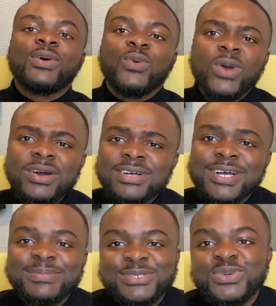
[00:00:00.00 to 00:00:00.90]

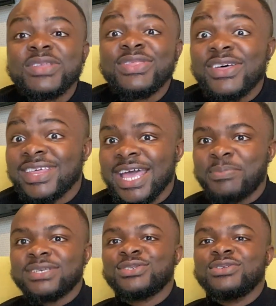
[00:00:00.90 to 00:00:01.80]
Welcome to another
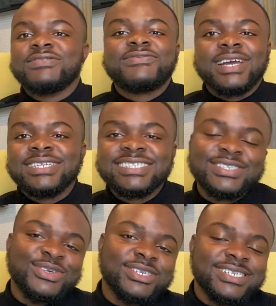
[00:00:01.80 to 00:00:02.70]
episode of Finding
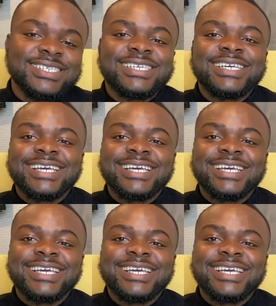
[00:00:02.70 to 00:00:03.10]
Doyin.